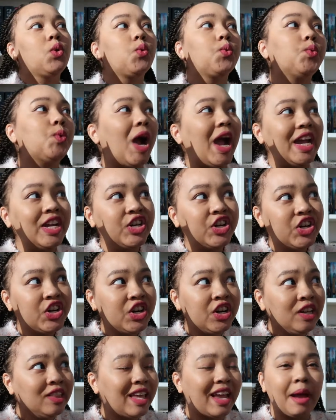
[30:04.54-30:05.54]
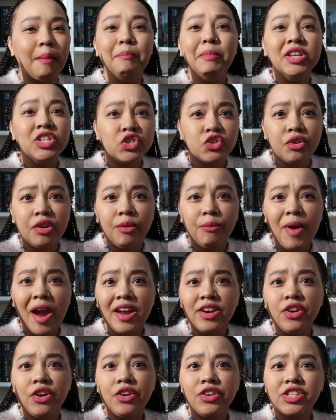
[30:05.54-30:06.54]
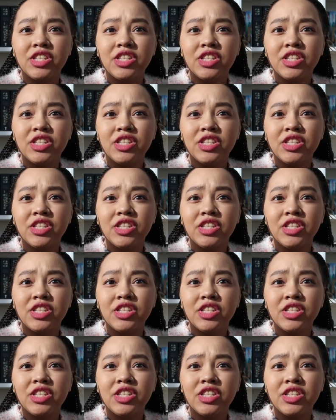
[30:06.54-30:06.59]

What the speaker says: a writer, like a mystery writer